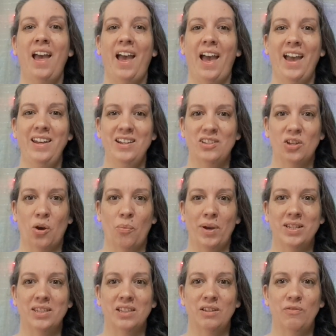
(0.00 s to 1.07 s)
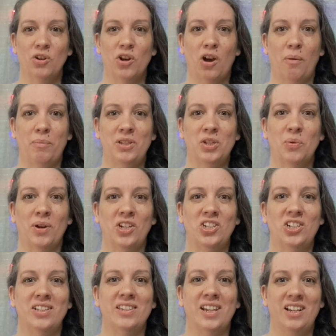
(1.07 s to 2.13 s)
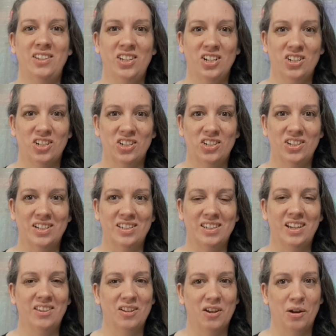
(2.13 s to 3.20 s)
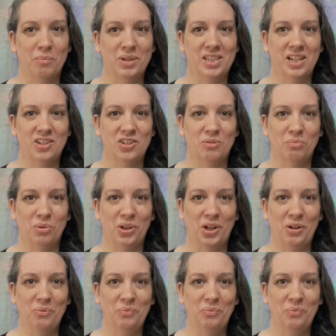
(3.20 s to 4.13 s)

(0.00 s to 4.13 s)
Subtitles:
And as always, leave your comments, questions, and suggestions in the comment section below.